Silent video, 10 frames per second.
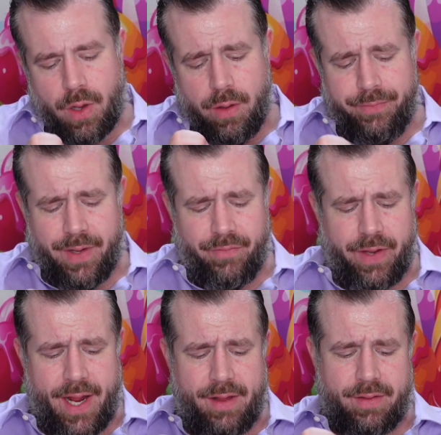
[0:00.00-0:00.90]
It
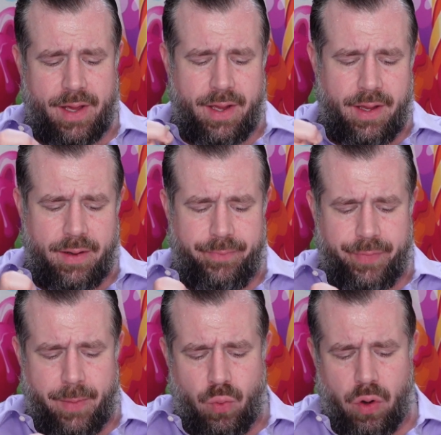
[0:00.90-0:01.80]
definitely has a
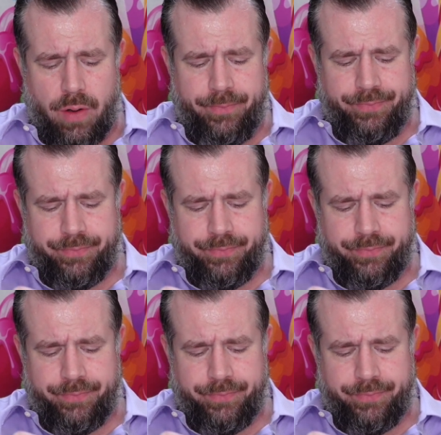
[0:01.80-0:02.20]
more